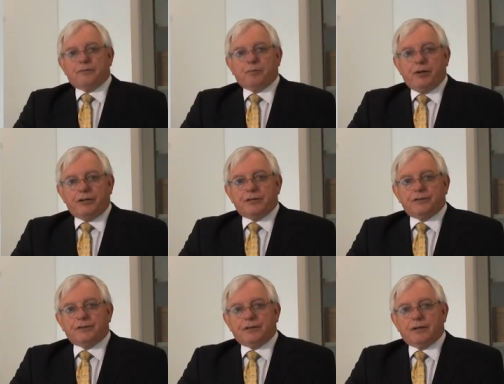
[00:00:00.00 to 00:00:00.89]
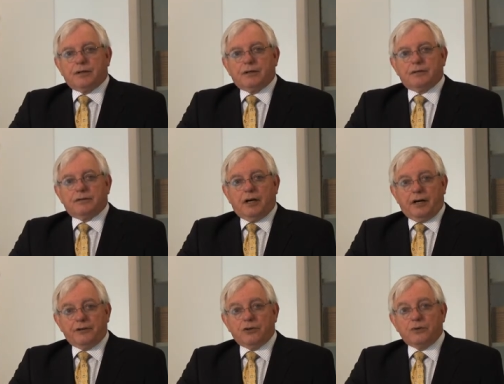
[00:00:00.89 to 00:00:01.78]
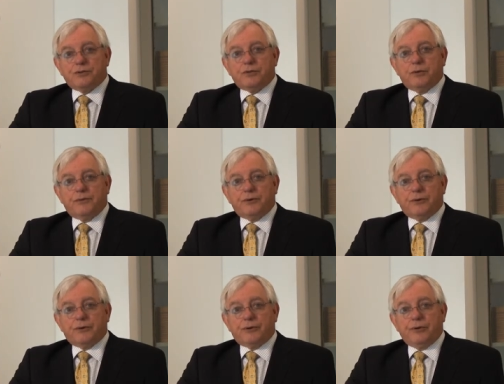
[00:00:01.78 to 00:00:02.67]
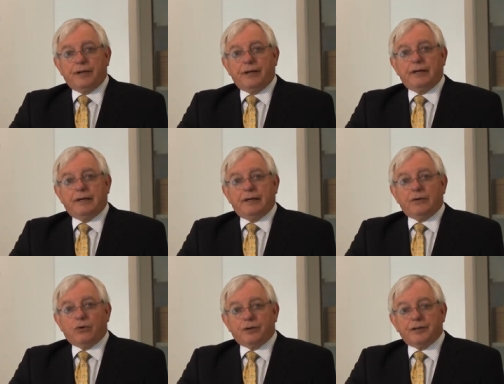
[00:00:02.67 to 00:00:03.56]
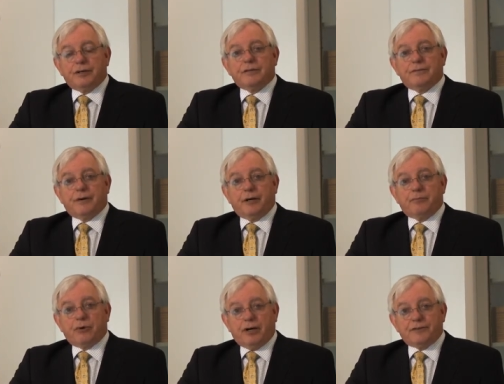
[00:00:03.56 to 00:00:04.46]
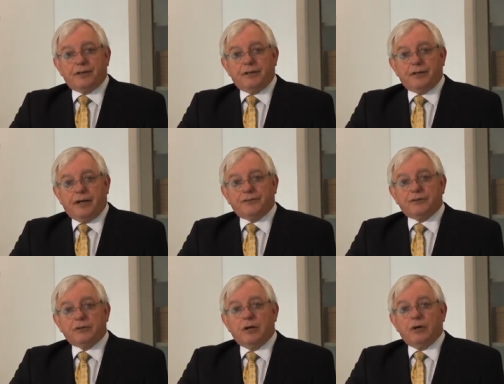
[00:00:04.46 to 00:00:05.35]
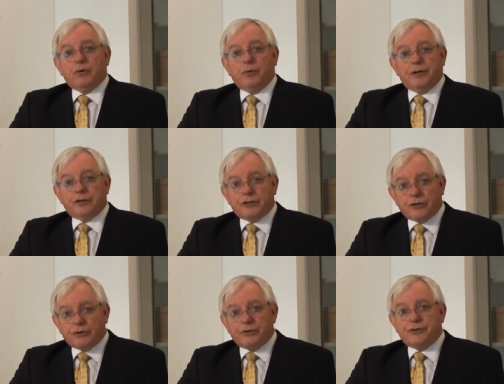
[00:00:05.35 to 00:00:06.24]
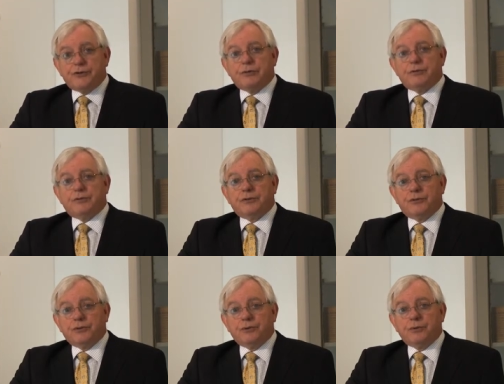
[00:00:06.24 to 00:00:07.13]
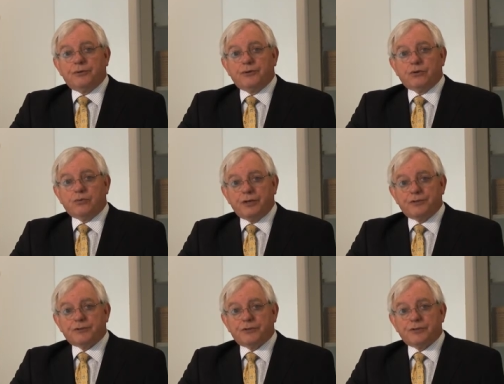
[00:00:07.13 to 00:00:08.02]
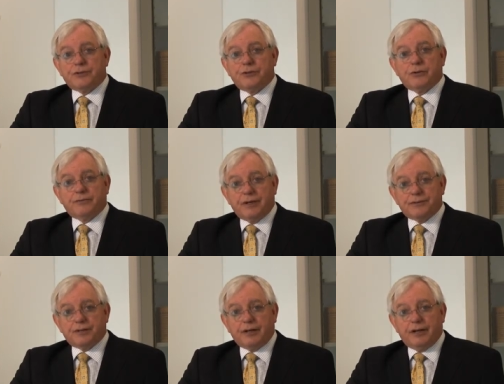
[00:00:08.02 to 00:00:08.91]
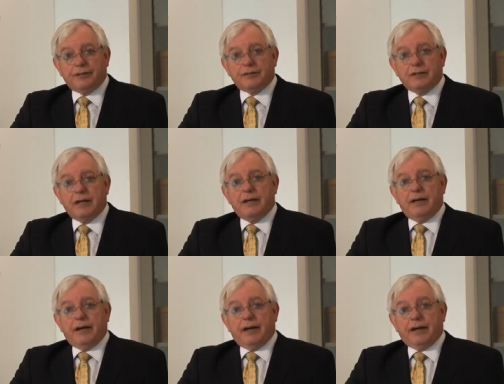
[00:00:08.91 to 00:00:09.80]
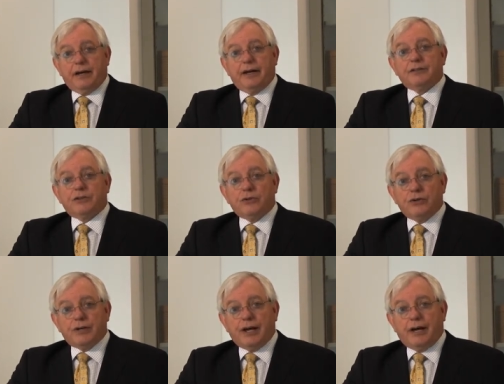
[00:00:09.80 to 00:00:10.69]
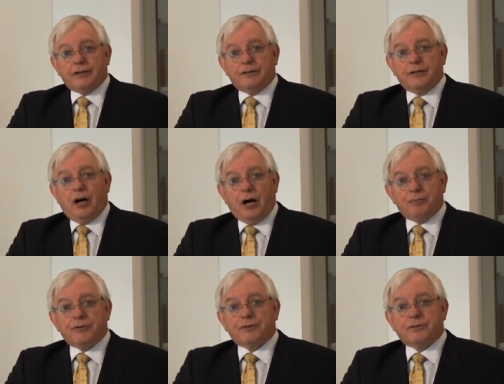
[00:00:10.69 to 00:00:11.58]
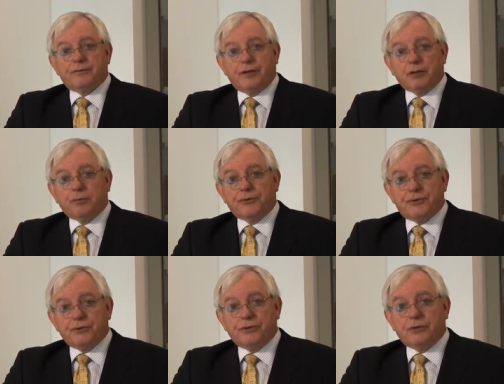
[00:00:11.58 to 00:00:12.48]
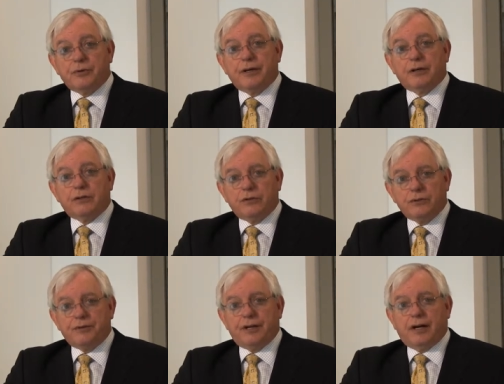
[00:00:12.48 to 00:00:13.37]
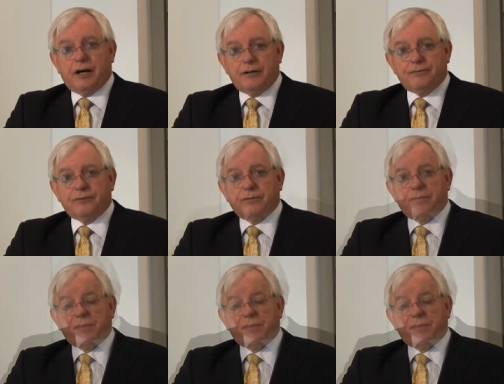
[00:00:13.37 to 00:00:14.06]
For patients uh, diagnosed with early organ confined prostate cancer, we encourage you to do your research, your investigation, uh, and to look at the options available to you, including HIFU.